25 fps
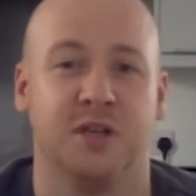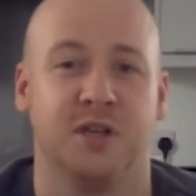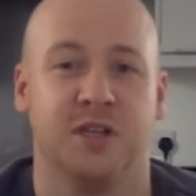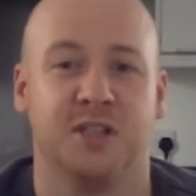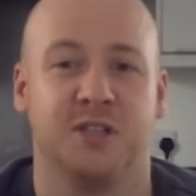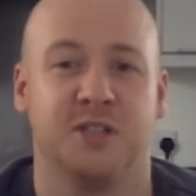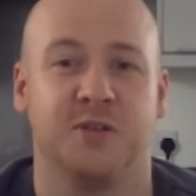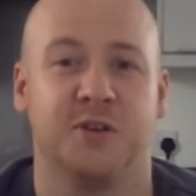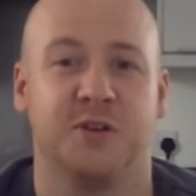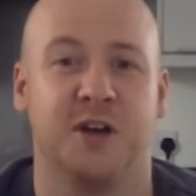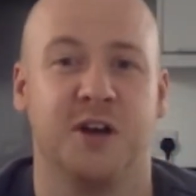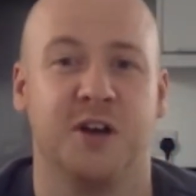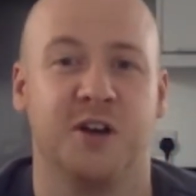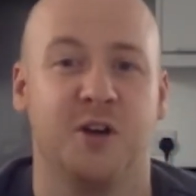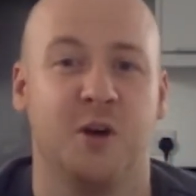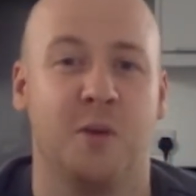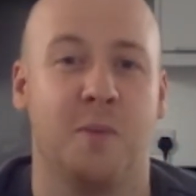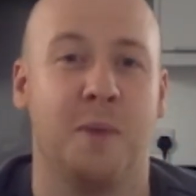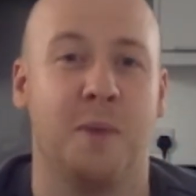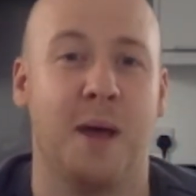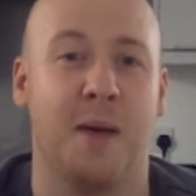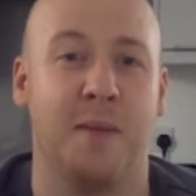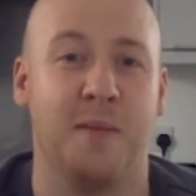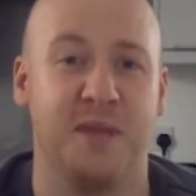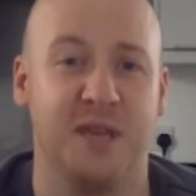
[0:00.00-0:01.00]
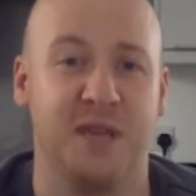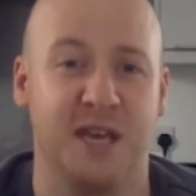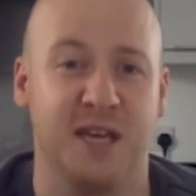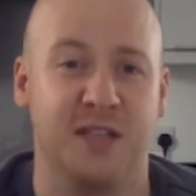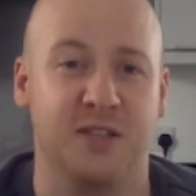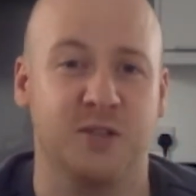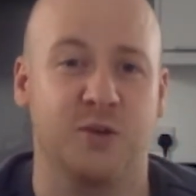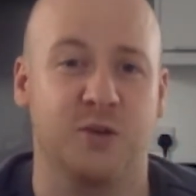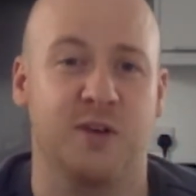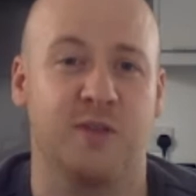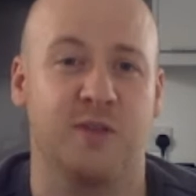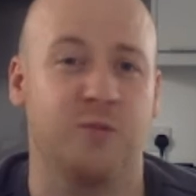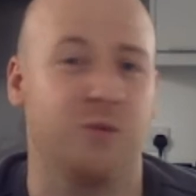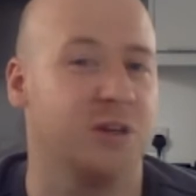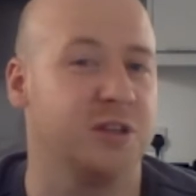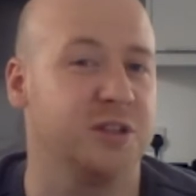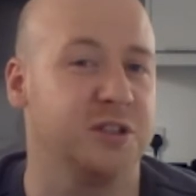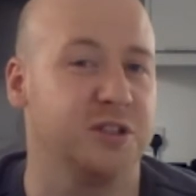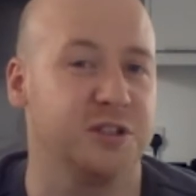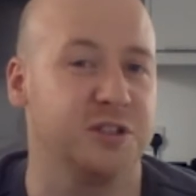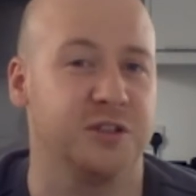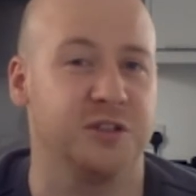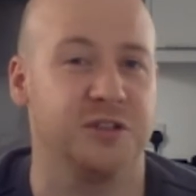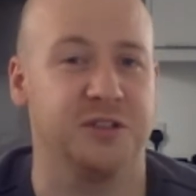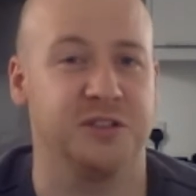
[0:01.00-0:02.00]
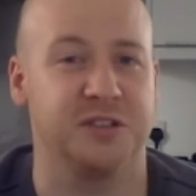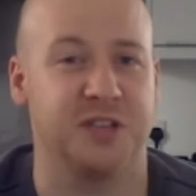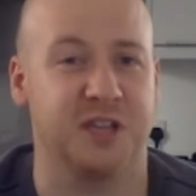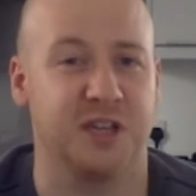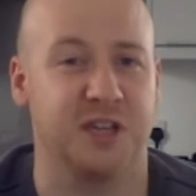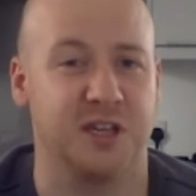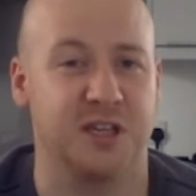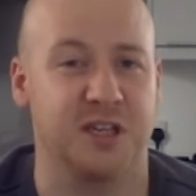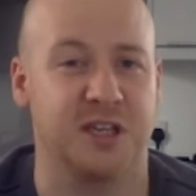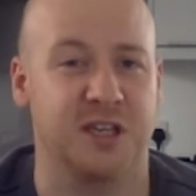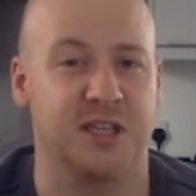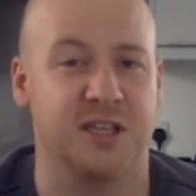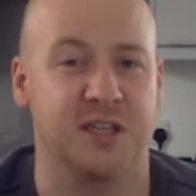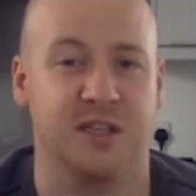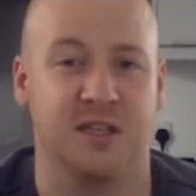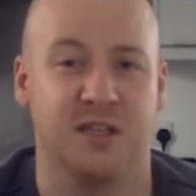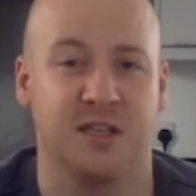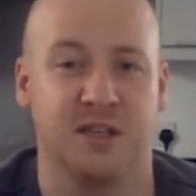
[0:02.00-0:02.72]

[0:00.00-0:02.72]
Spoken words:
So we're going Aubameyang to have one shot on target.